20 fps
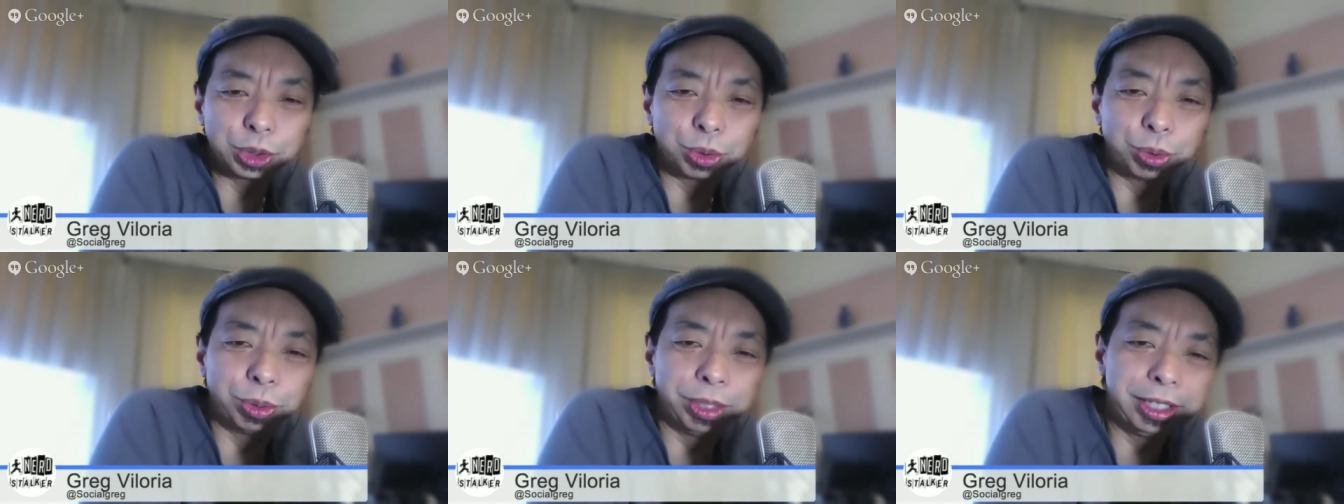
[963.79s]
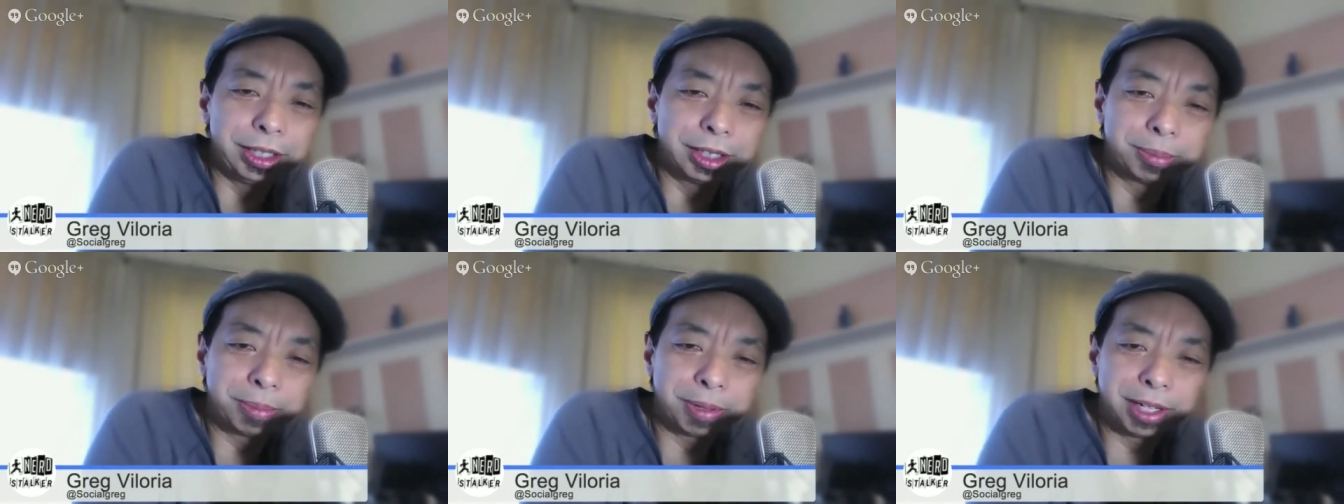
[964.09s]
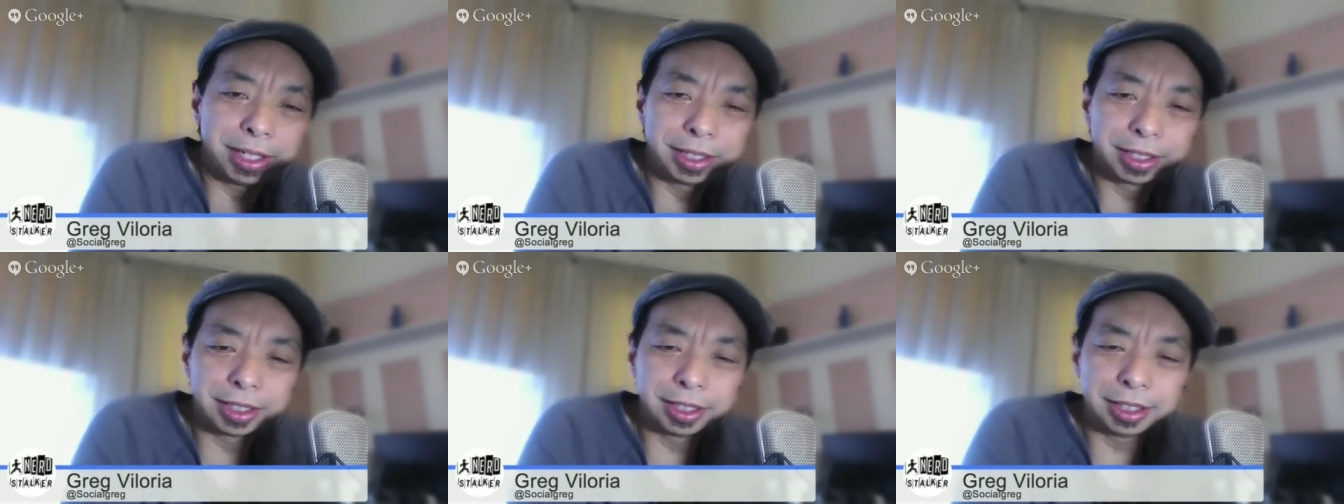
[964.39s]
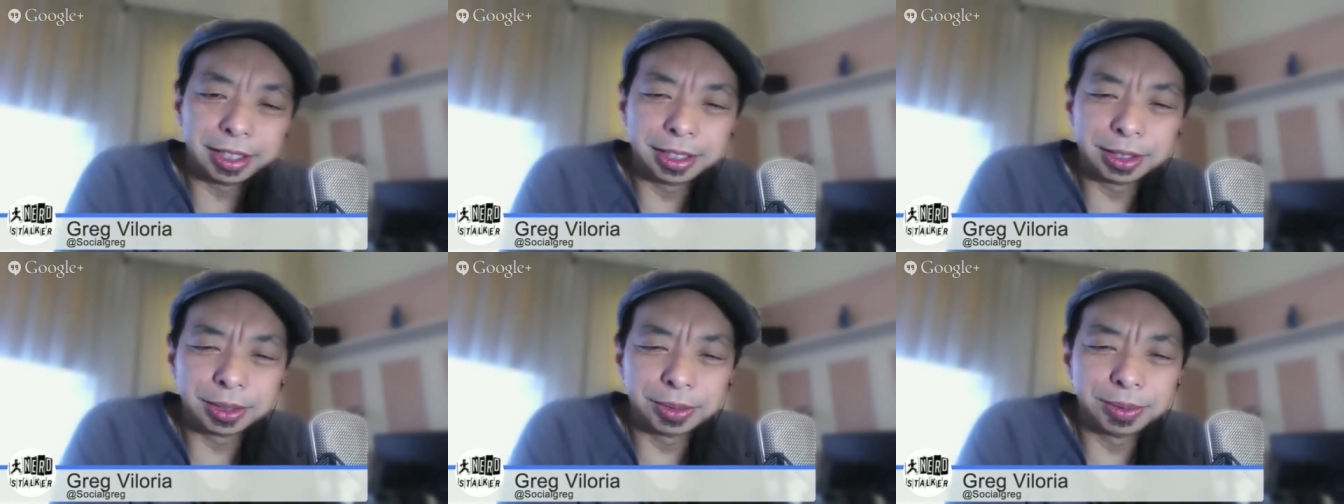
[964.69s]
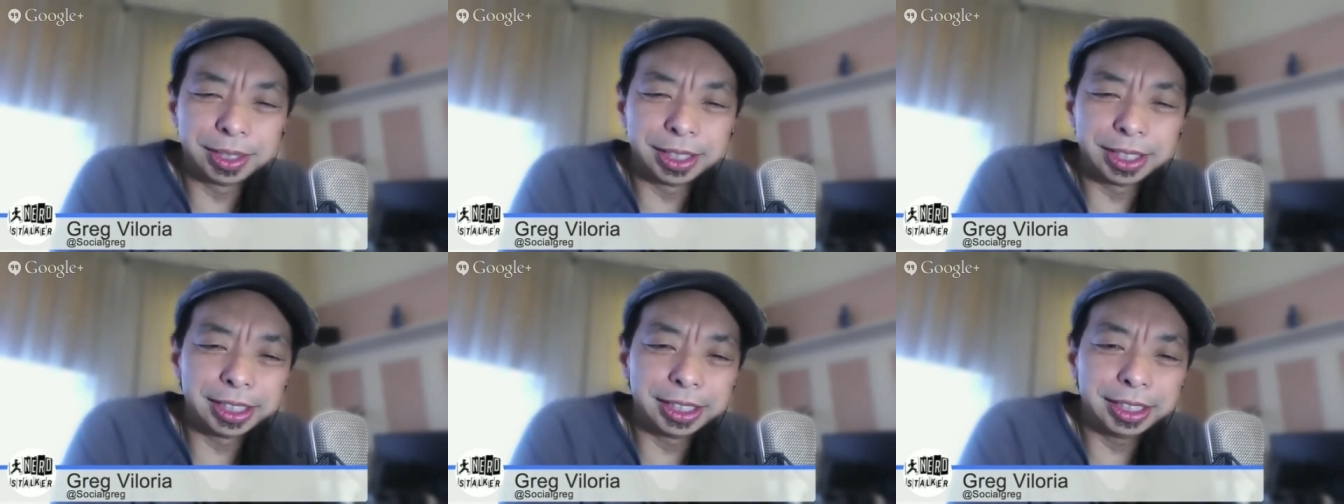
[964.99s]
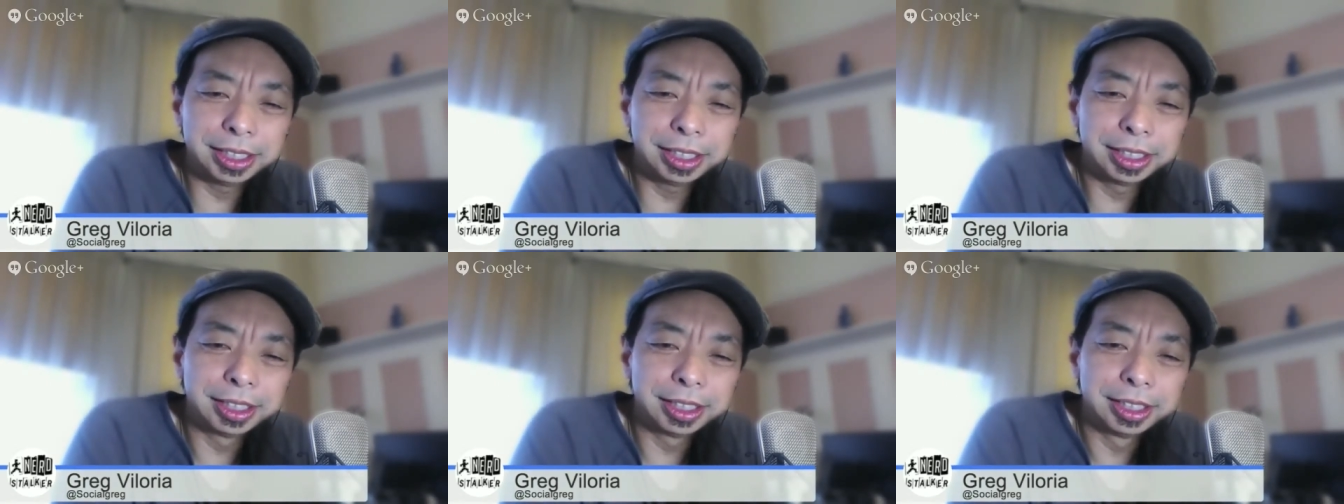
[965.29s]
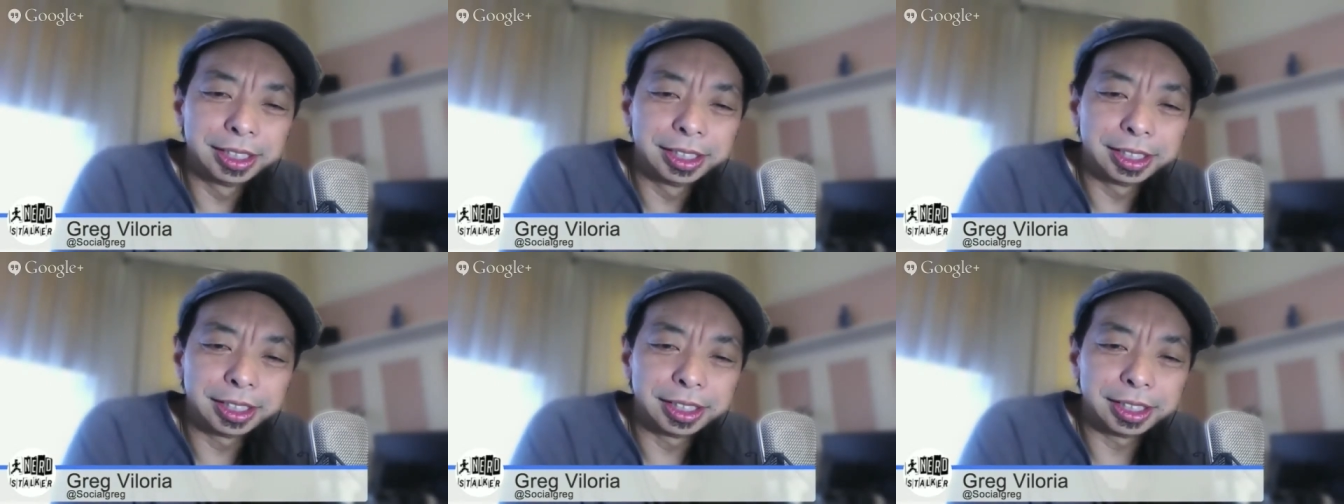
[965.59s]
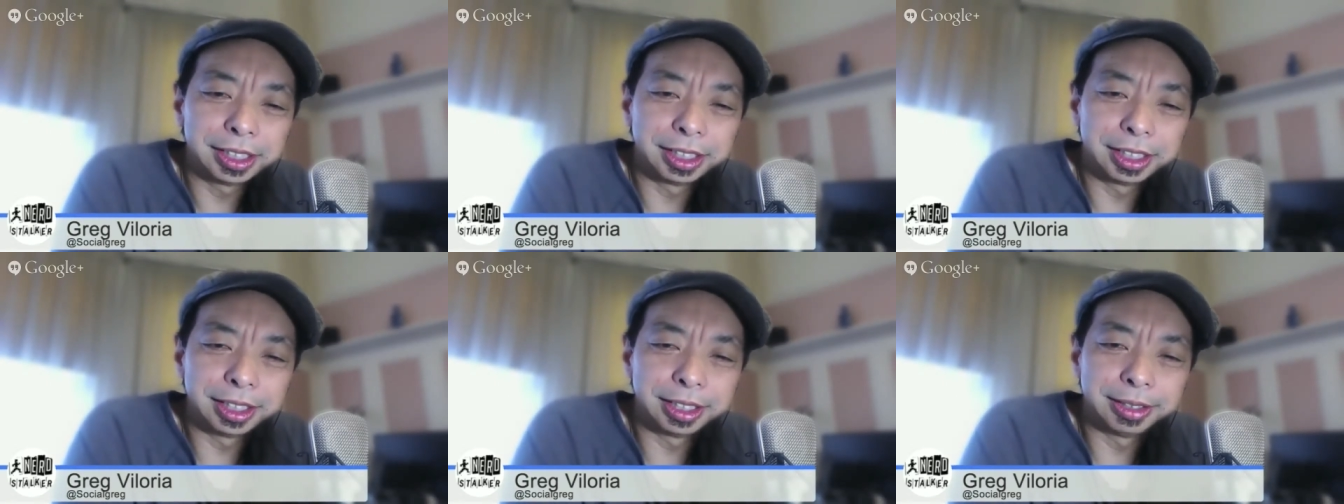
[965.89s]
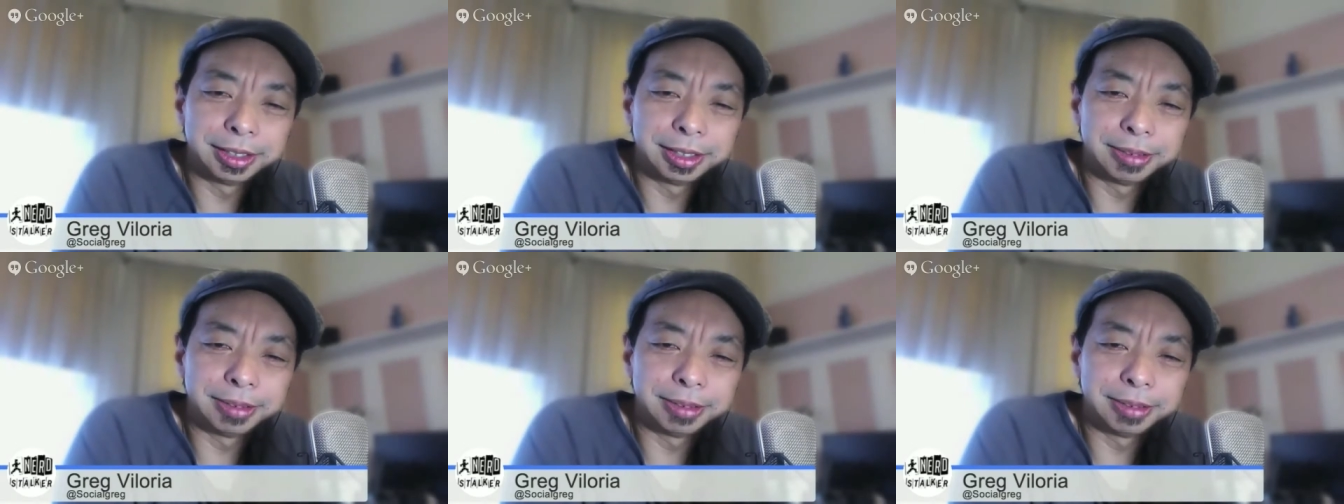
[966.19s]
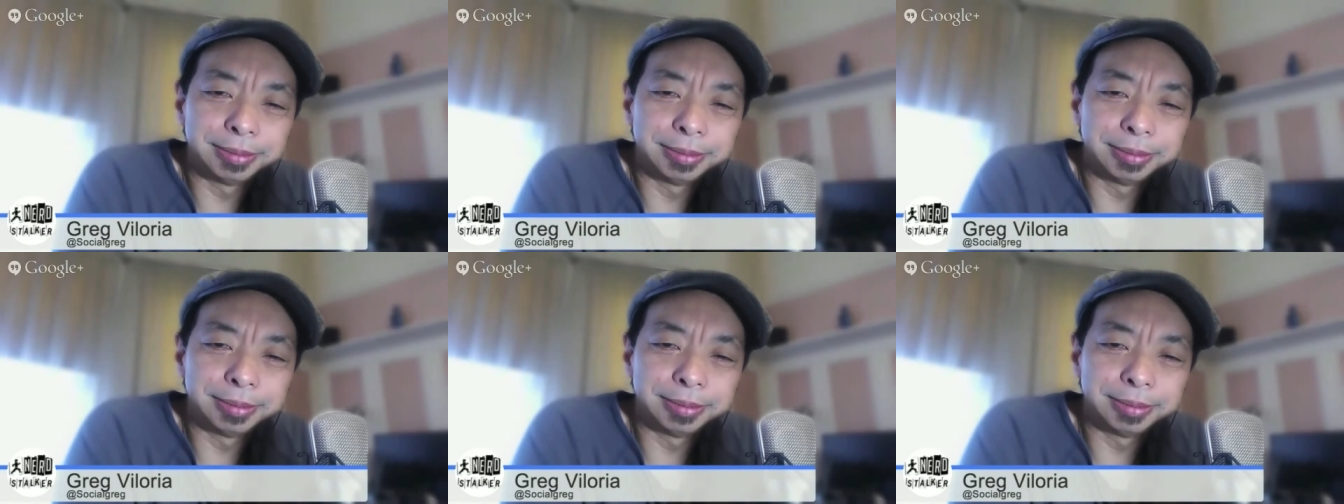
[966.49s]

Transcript: tweak the product along the way um,